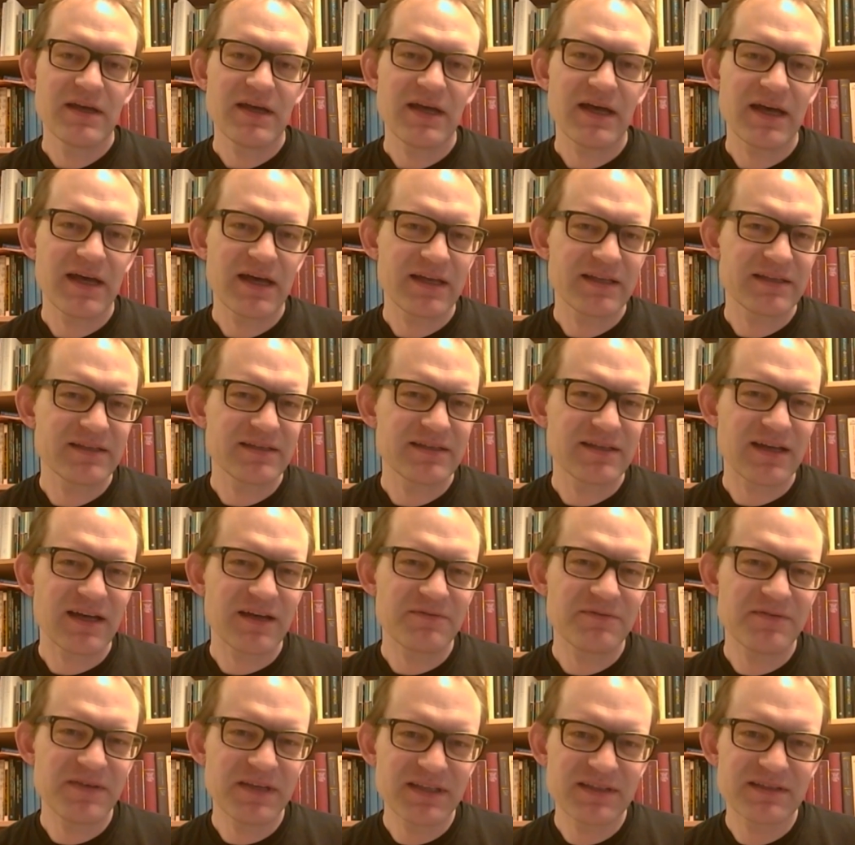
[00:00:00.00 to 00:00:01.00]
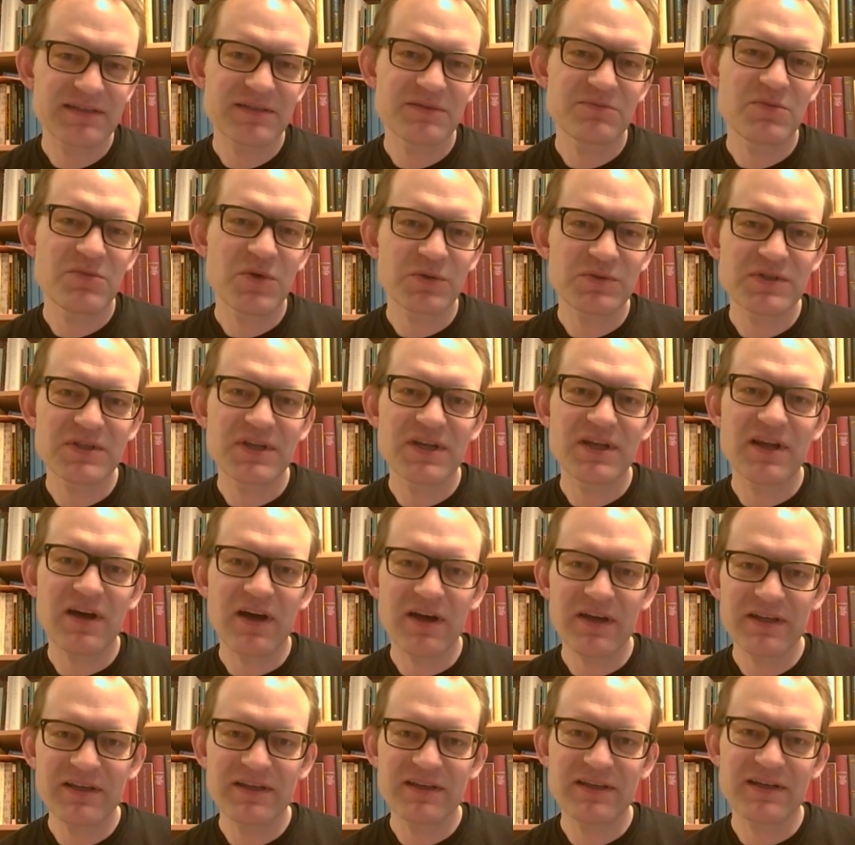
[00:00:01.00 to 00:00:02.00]
And I think the most
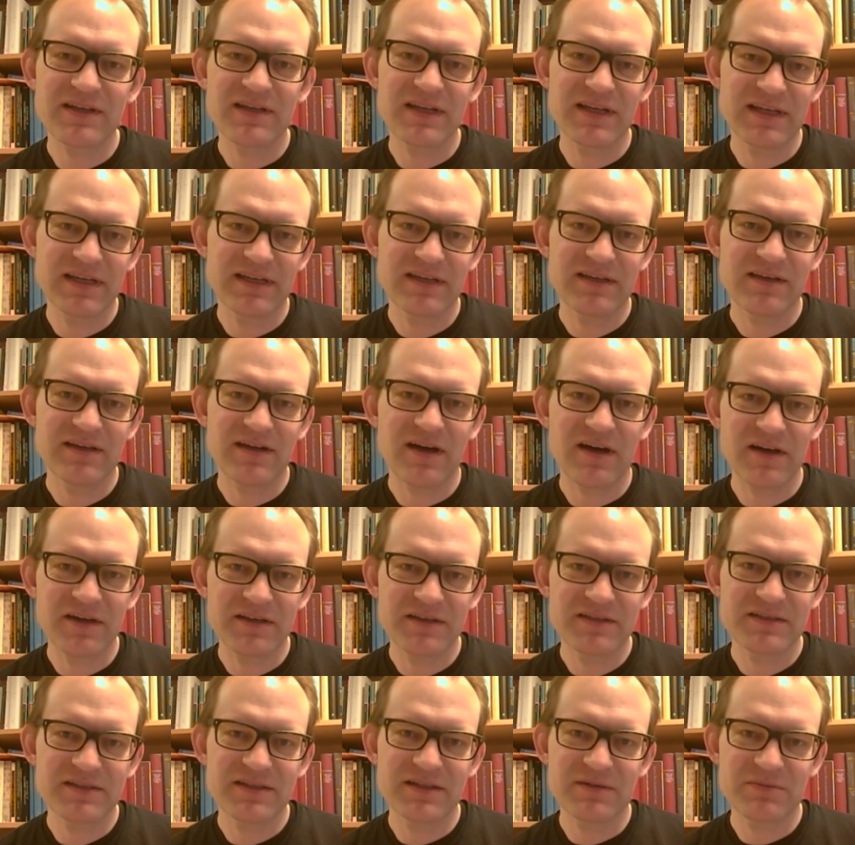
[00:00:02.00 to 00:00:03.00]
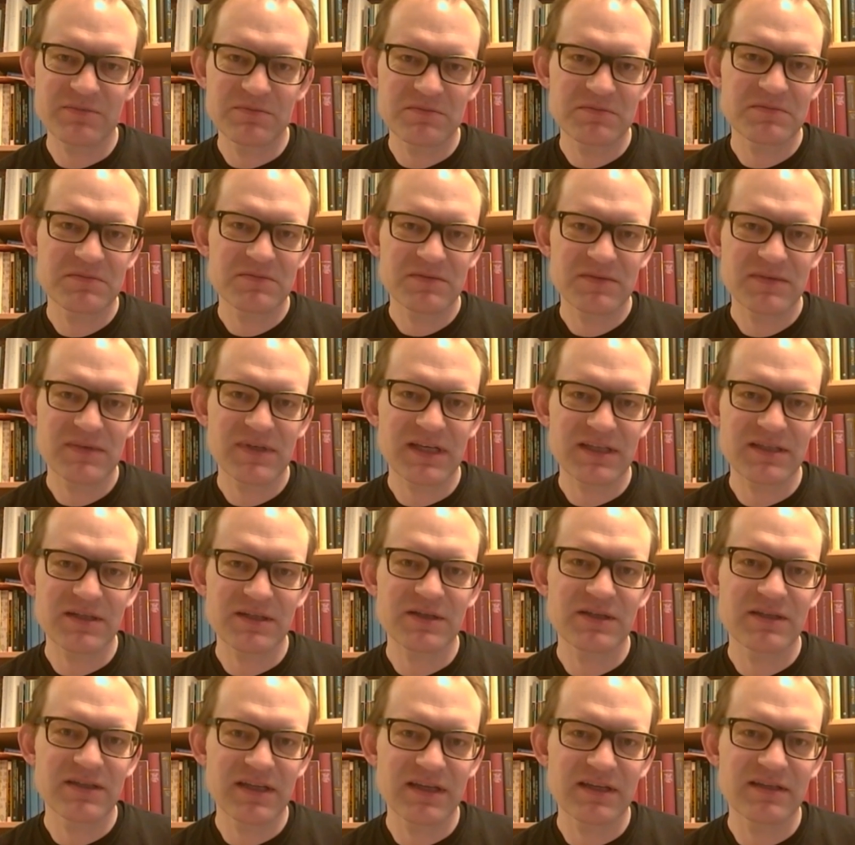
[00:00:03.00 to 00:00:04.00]
likely item that
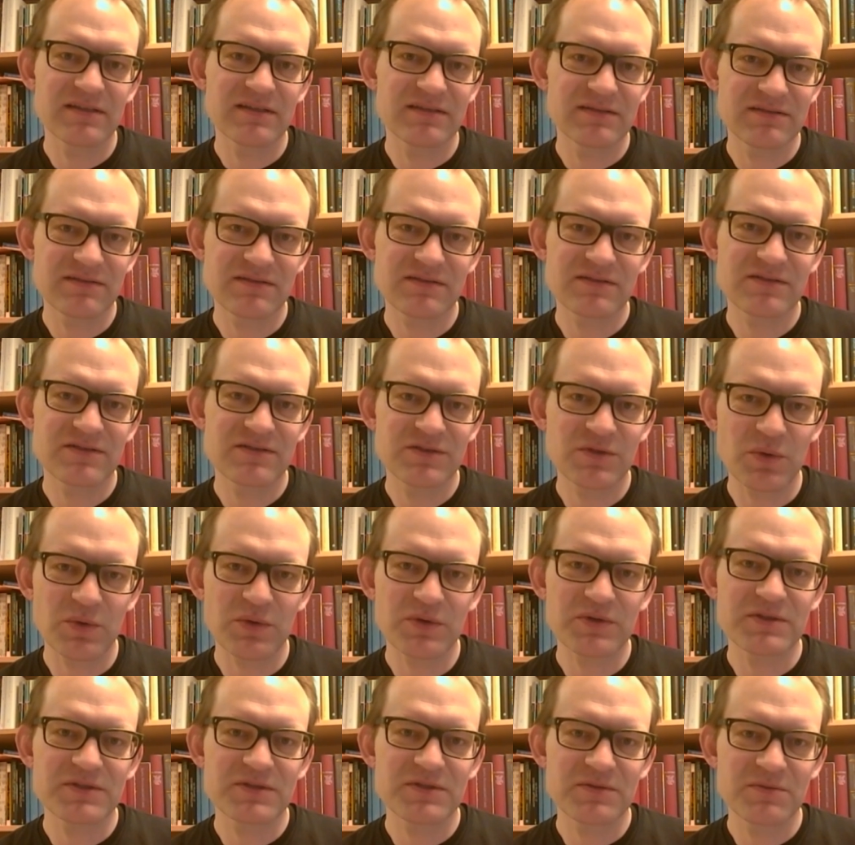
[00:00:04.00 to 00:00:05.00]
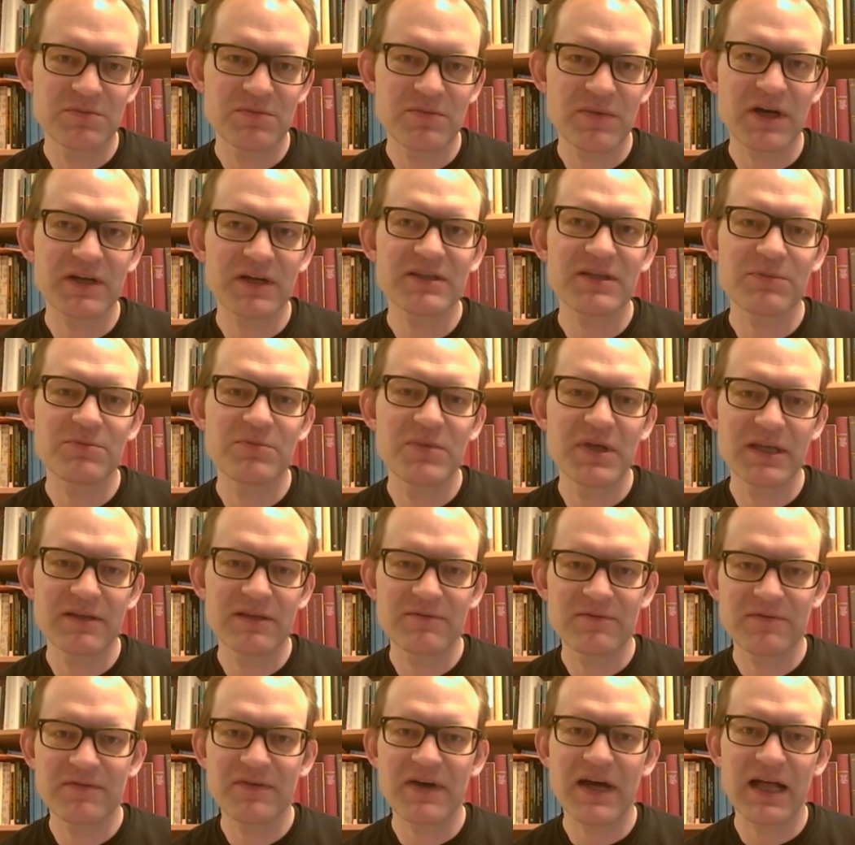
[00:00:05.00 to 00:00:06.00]
they sought might have
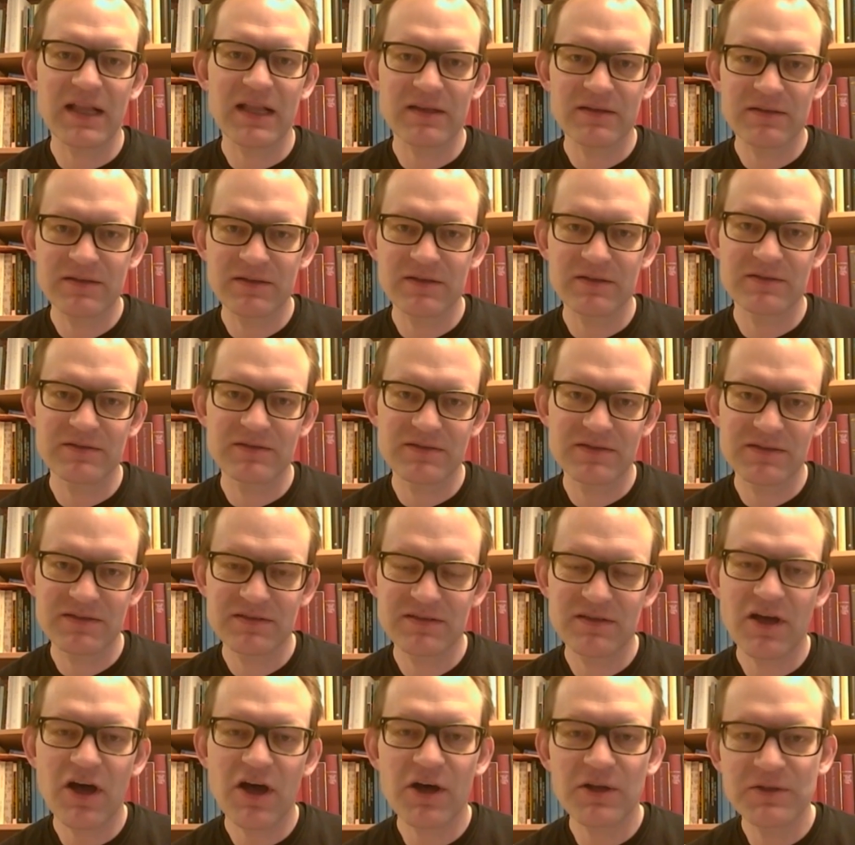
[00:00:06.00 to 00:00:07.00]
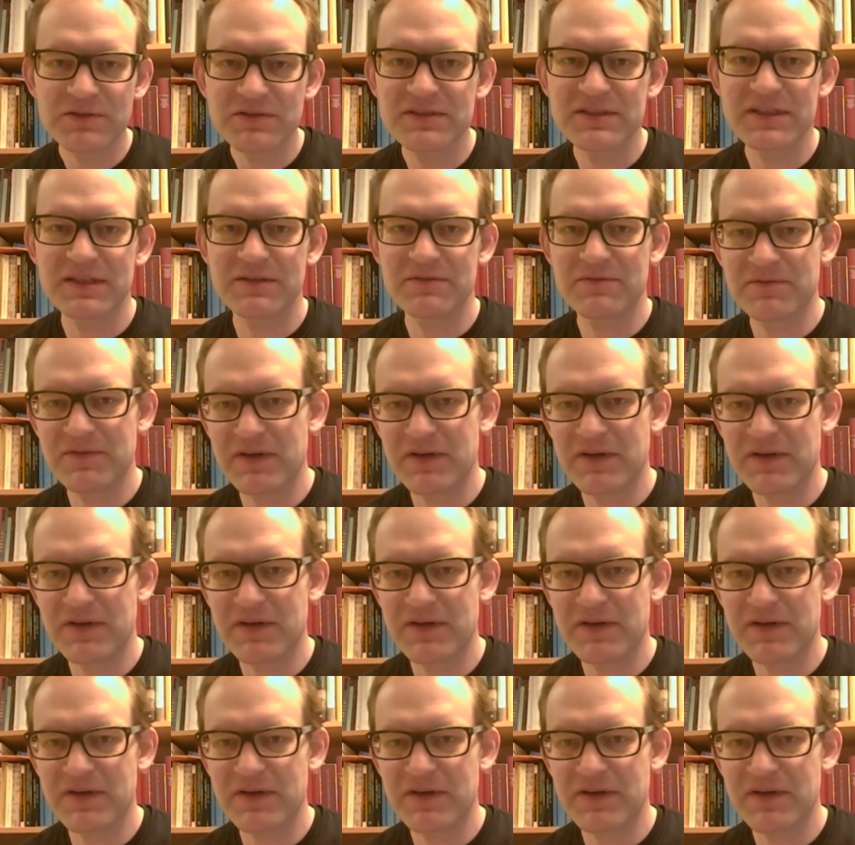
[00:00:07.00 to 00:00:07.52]
been falcons, hunting